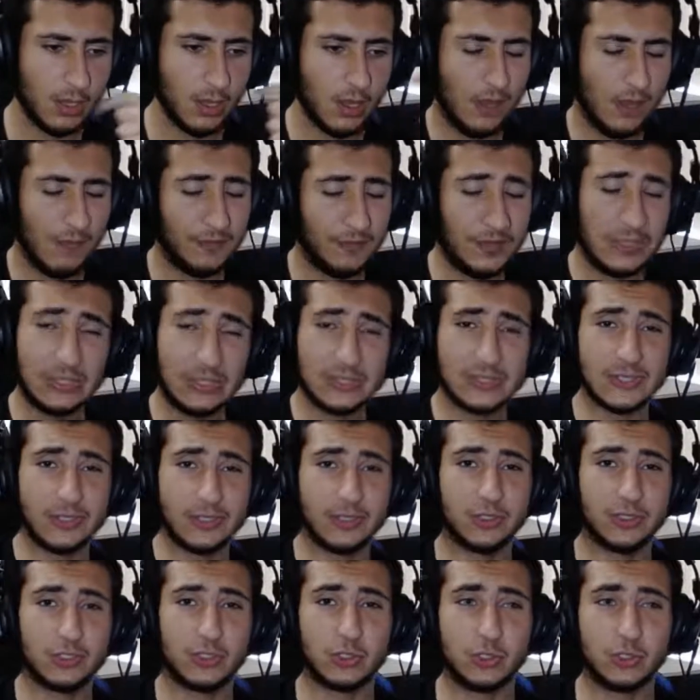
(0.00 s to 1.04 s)
We also
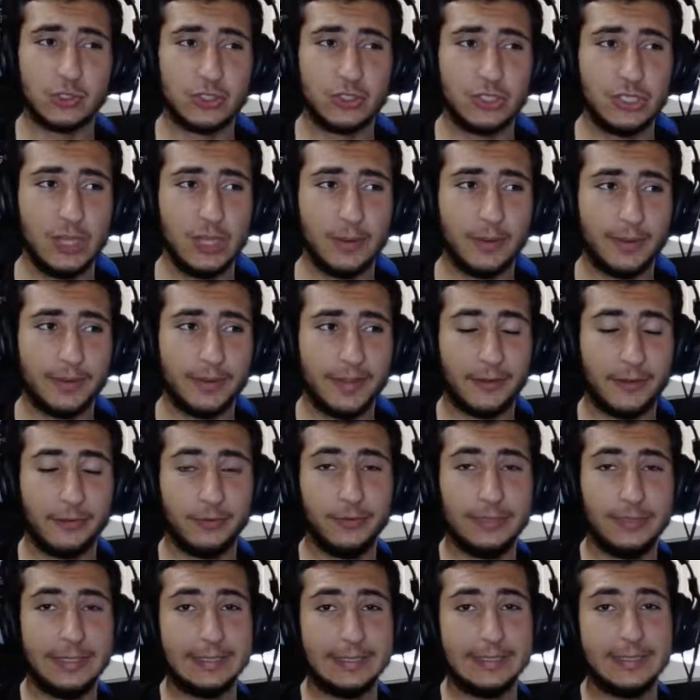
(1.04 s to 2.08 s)
got Jorginho, but
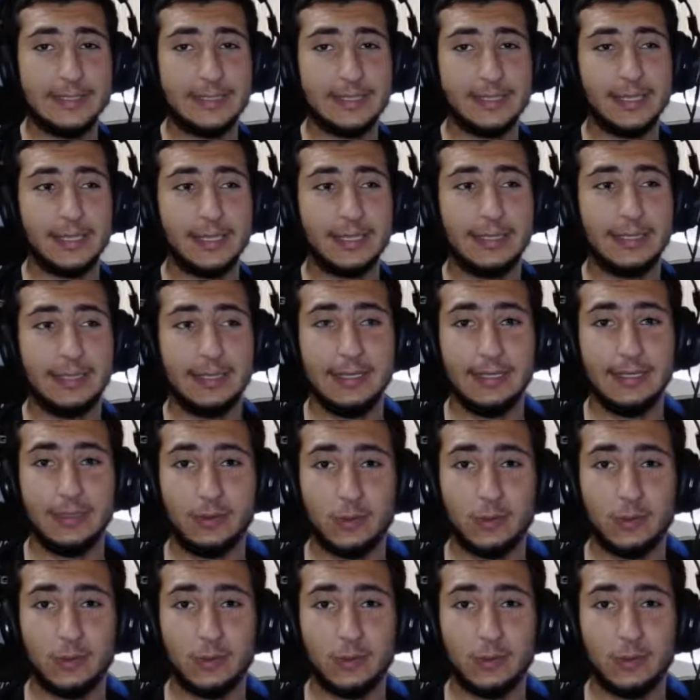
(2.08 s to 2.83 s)
realistically,